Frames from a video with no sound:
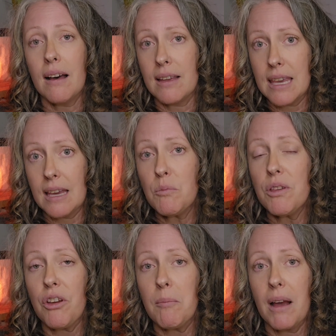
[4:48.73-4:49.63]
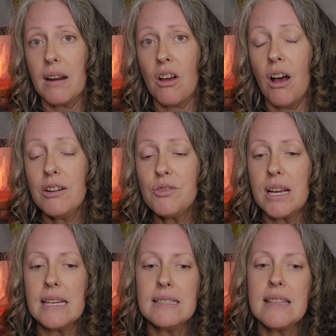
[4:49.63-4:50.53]
again with our
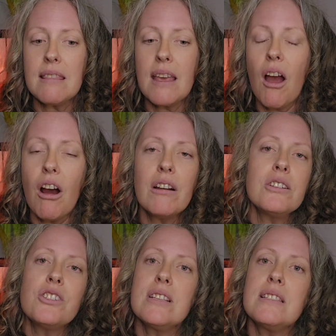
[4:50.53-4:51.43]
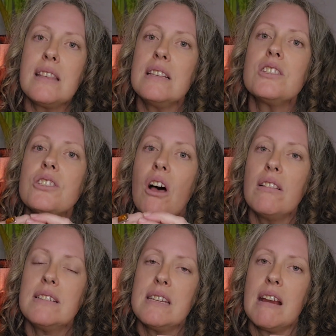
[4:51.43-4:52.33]
mitochondria is that they aren't just these
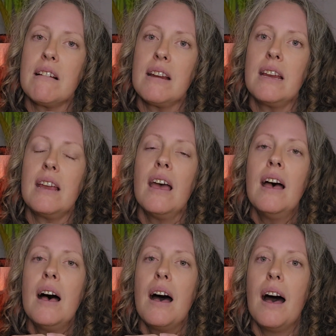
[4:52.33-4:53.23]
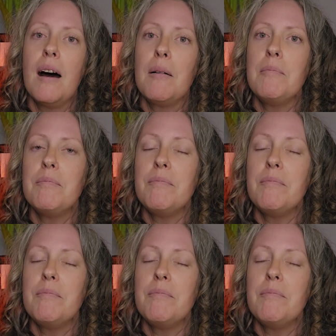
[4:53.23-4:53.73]
solitary uh,